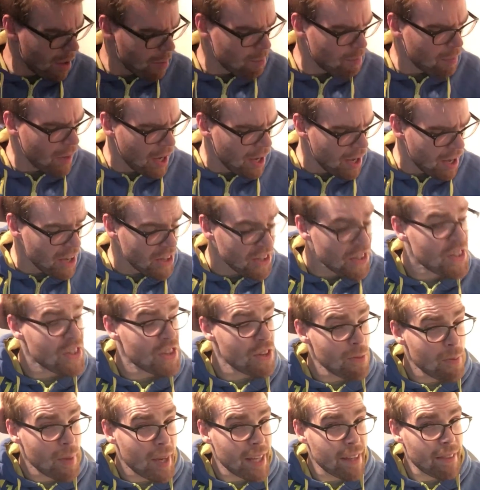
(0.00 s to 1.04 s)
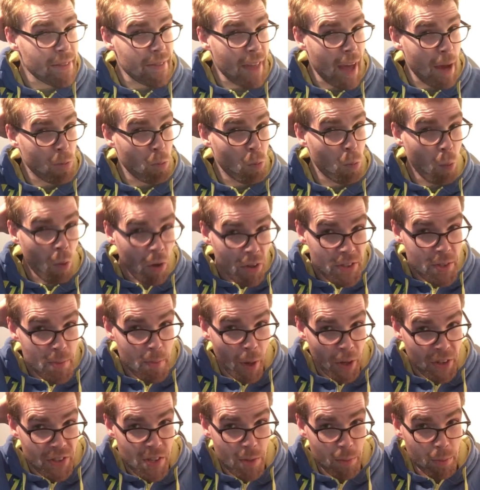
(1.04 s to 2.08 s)
But assuming that was
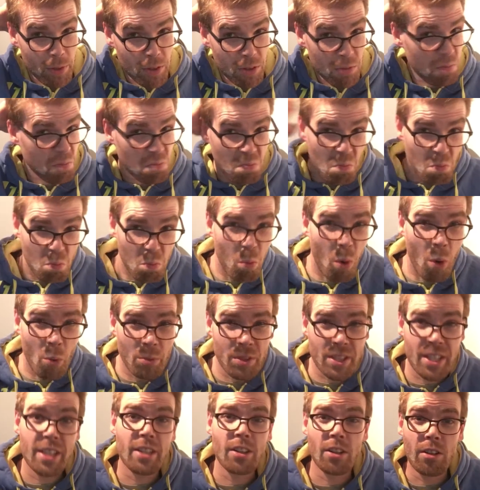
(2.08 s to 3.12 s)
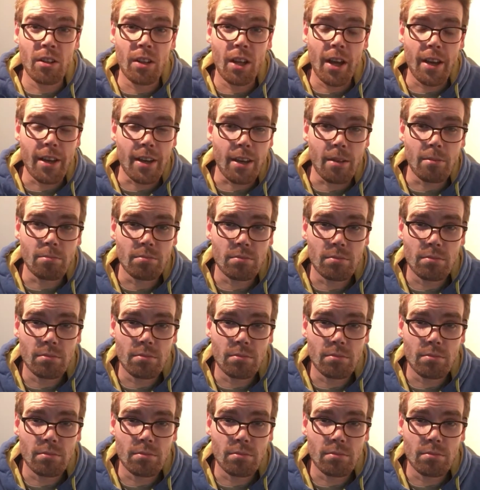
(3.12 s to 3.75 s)
possible, what would it look like?